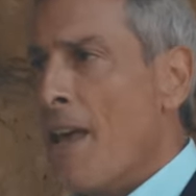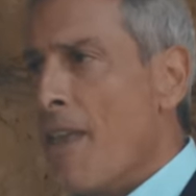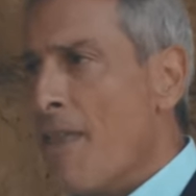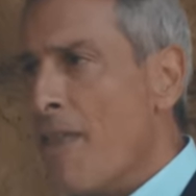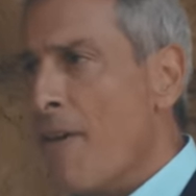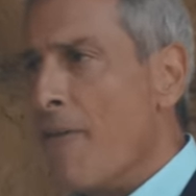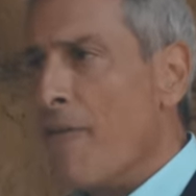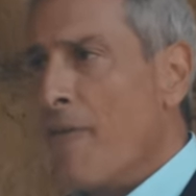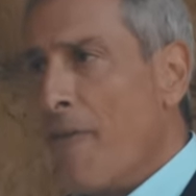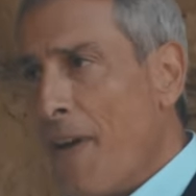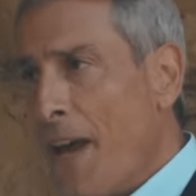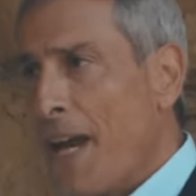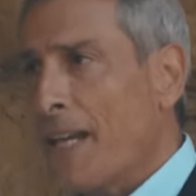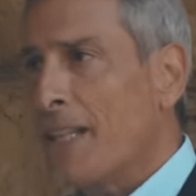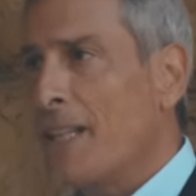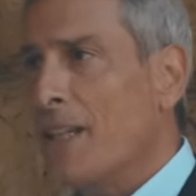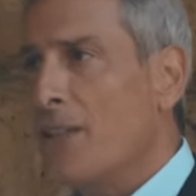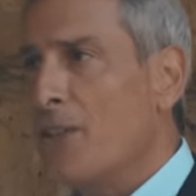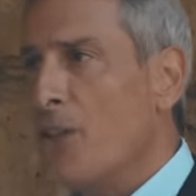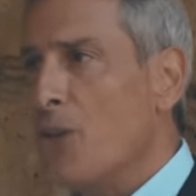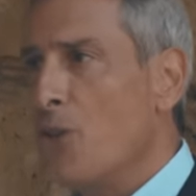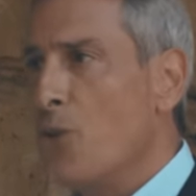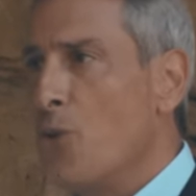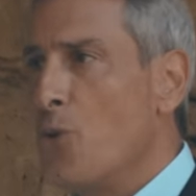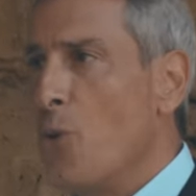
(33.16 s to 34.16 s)
The fact that
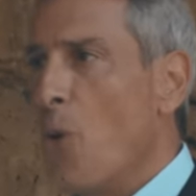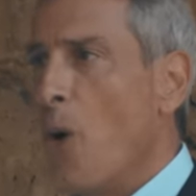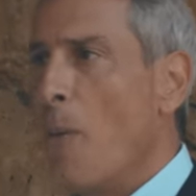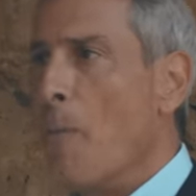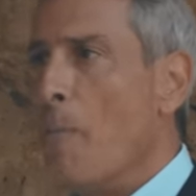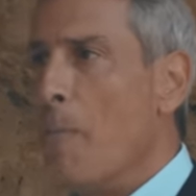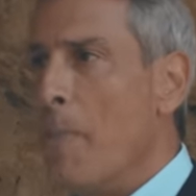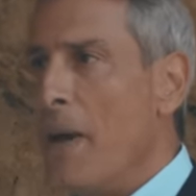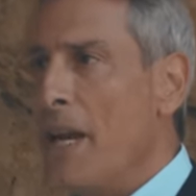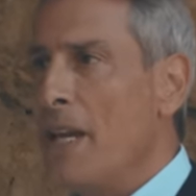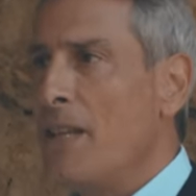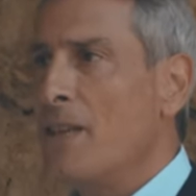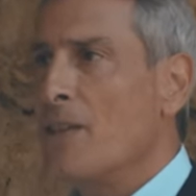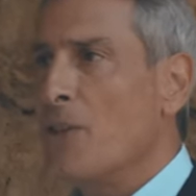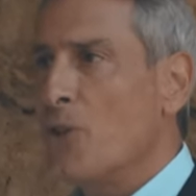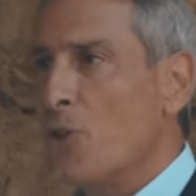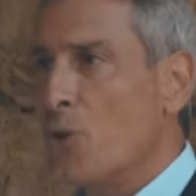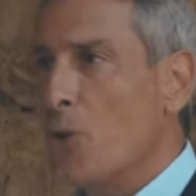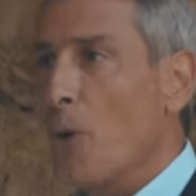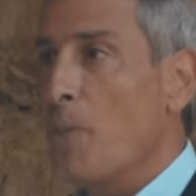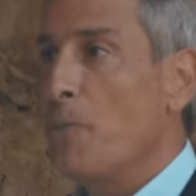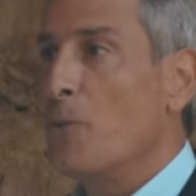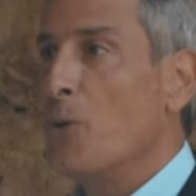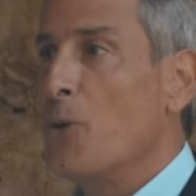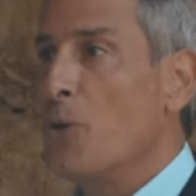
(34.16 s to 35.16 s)
Yeshua made the
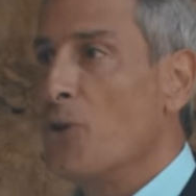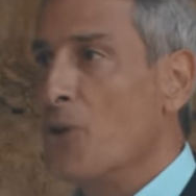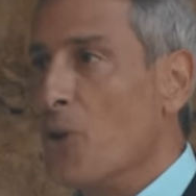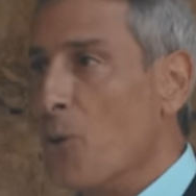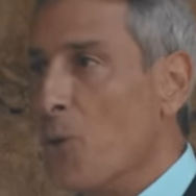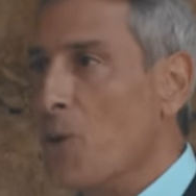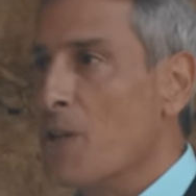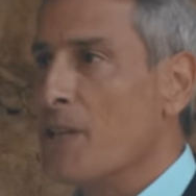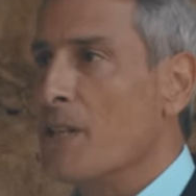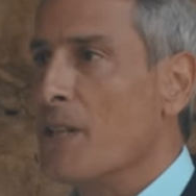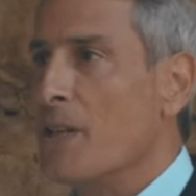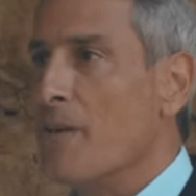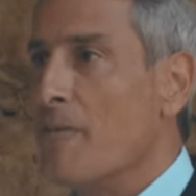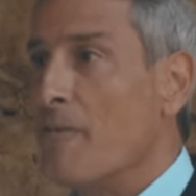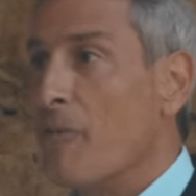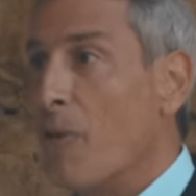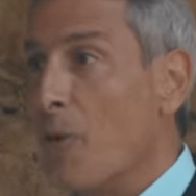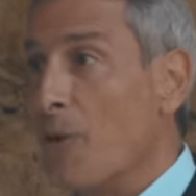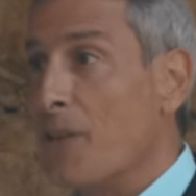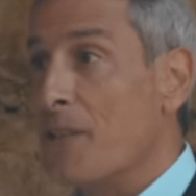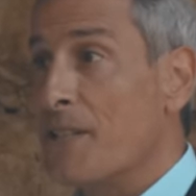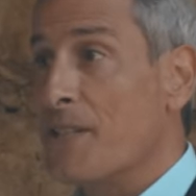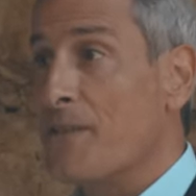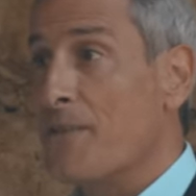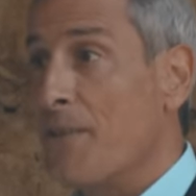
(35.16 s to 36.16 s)
trip to Jerusalem
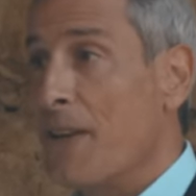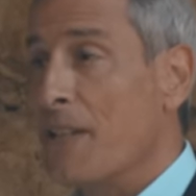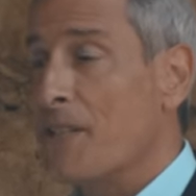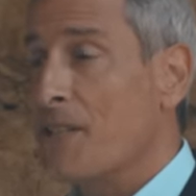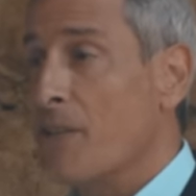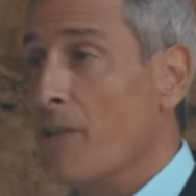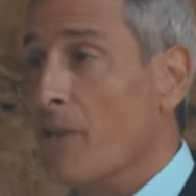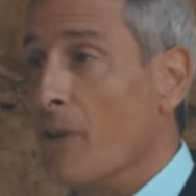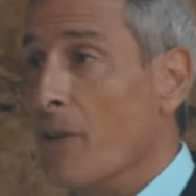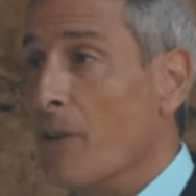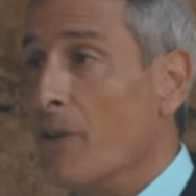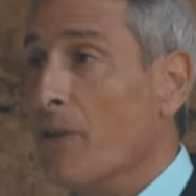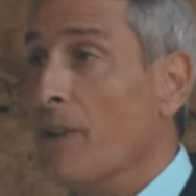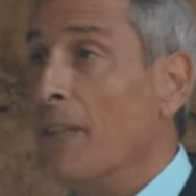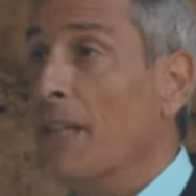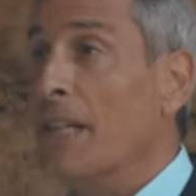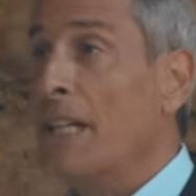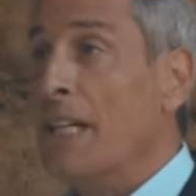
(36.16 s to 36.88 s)
for this festival